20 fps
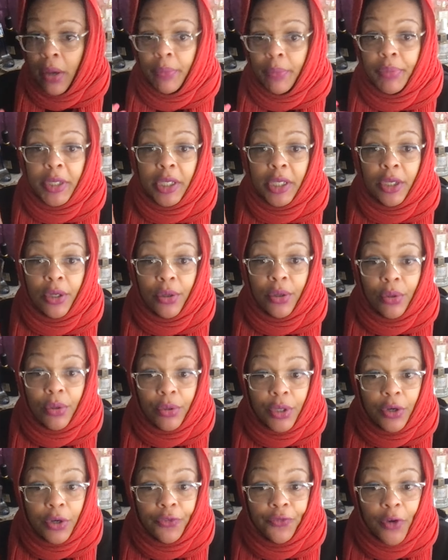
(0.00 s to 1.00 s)

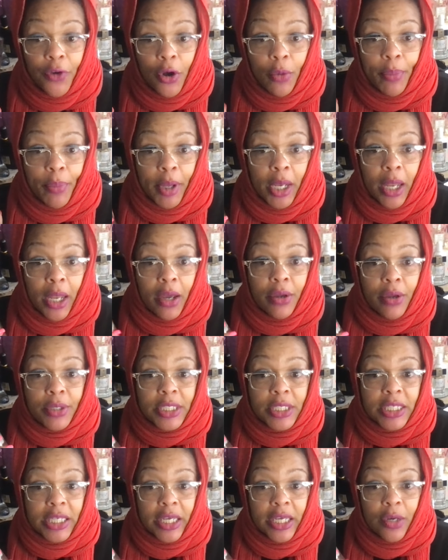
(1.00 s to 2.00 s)
beautiful below
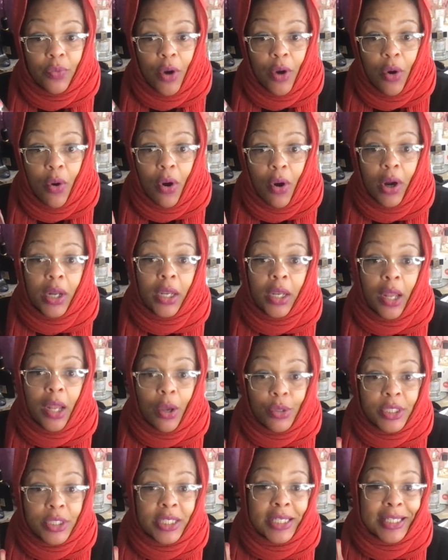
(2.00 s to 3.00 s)
zero or
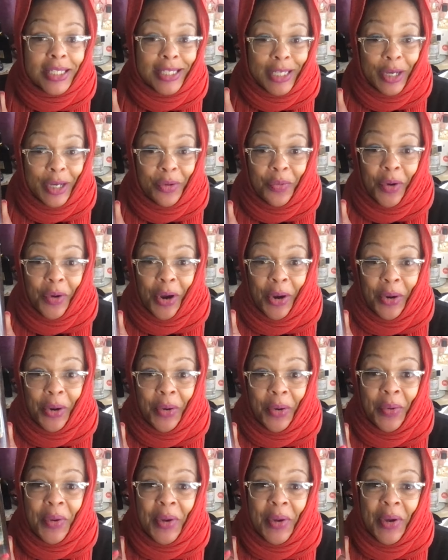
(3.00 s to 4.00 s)
close to
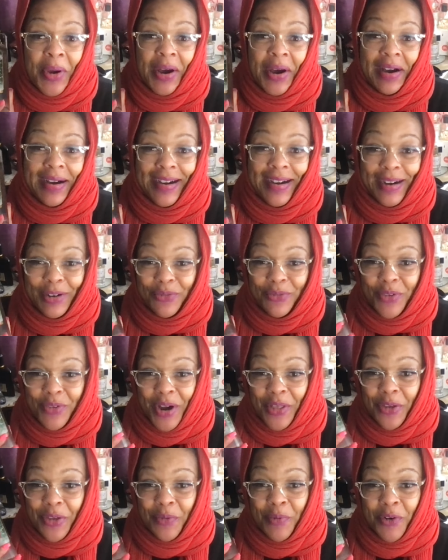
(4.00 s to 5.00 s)
zero uh,
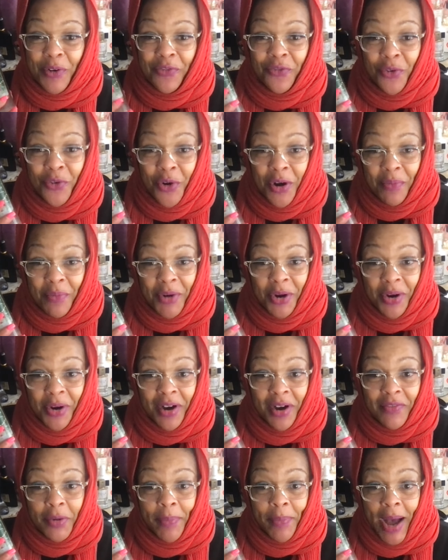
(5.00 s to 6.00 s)
weather performer
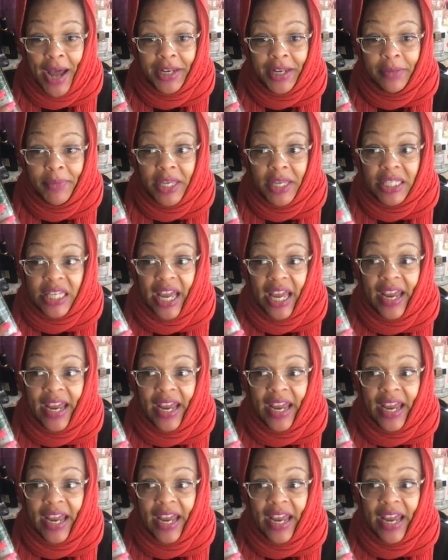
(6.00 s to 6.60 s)
of a body mist.